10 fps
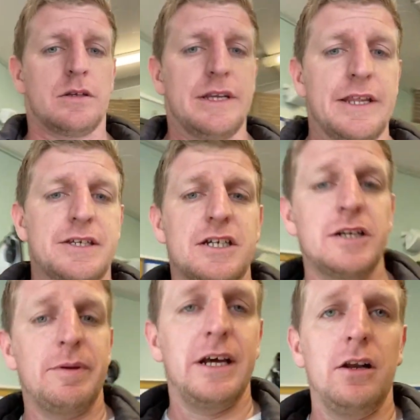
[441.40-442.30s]
Now, there's going
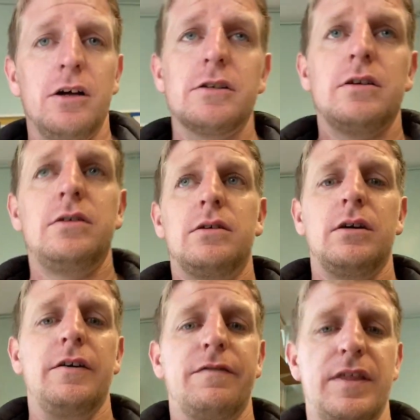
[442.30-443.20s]
to be a lot
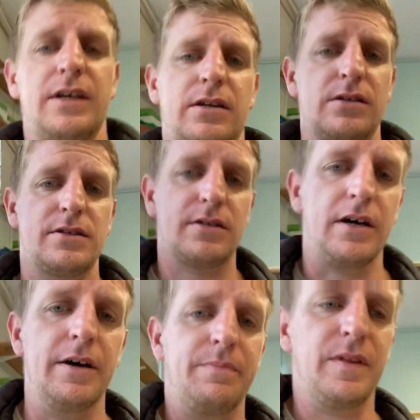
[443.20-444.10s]
of things
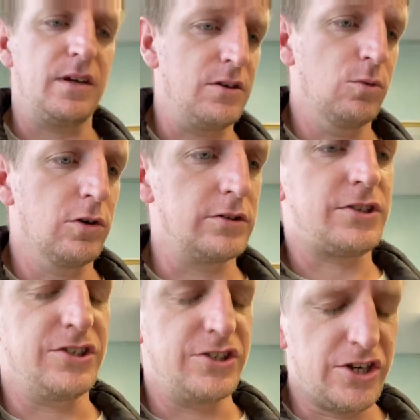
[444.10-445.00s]
that you'll want
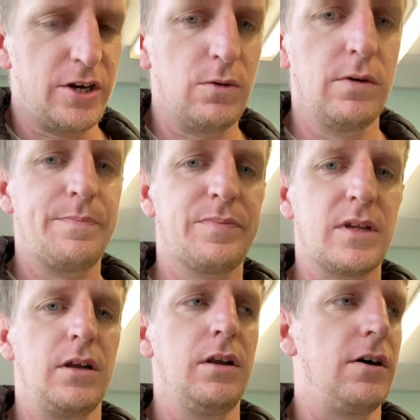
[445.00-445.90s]
to know,
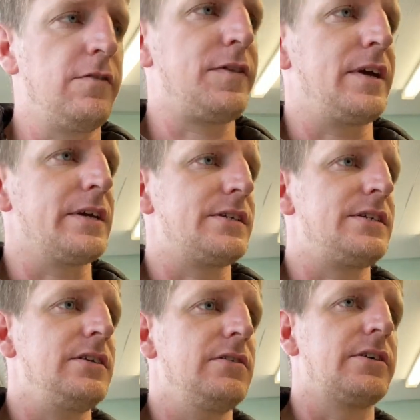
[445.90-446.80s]
a lot of
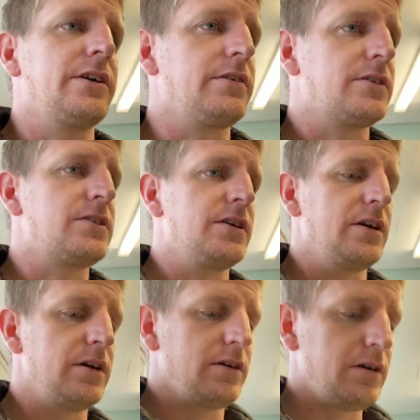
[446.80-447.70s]
things that you're going
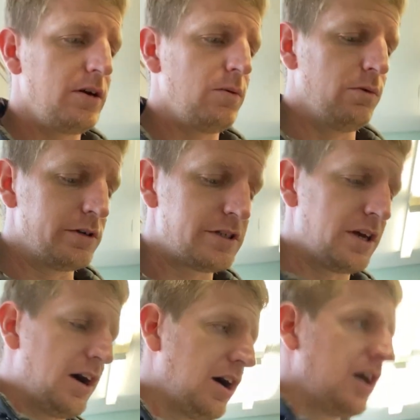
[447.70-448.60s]
to want
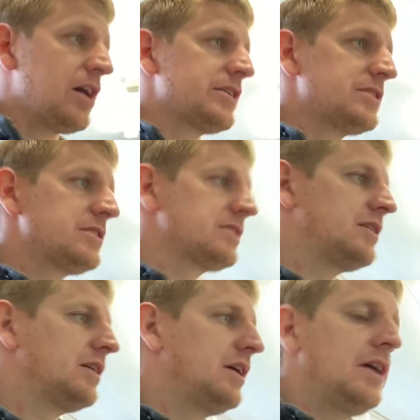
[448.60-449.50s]
to
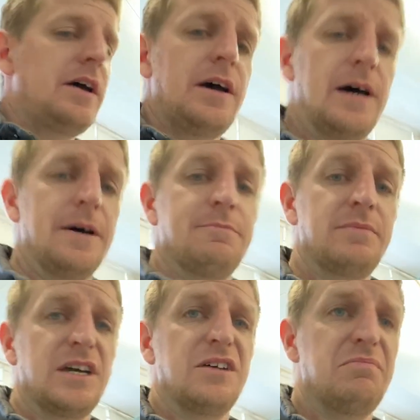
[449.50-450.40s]
ask,
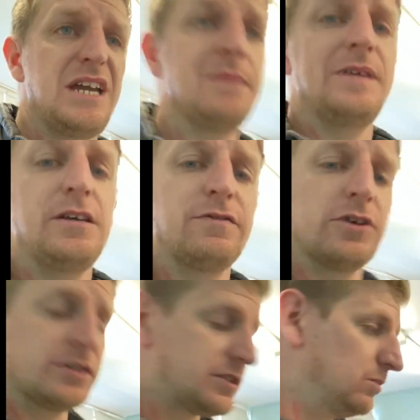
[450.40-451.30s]
and maybe you've
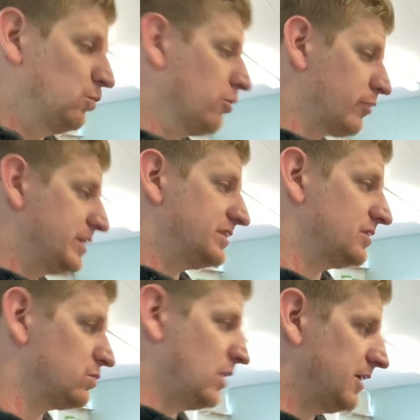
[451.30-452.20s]
got some worries
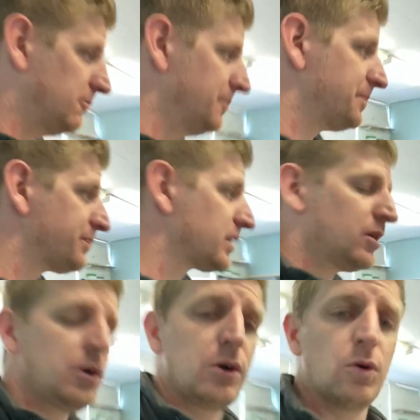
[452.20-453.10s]
as well.
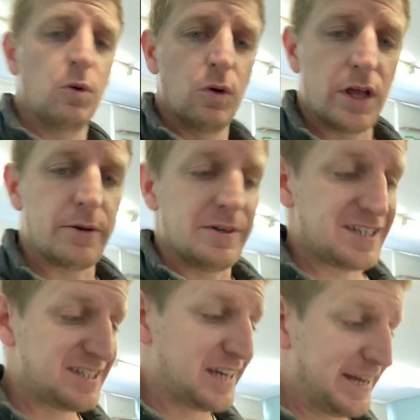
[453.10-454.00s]
All I would
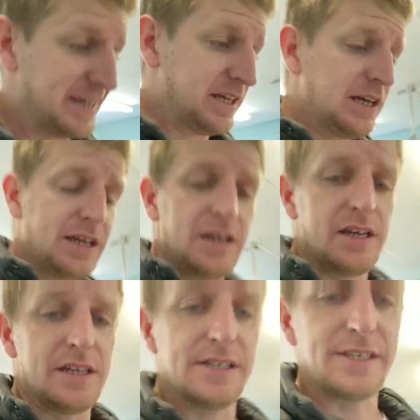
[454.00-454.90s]
say
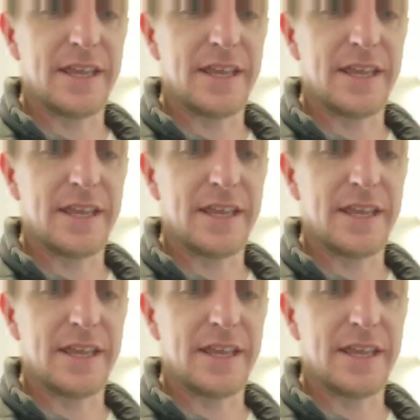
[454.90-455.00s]
is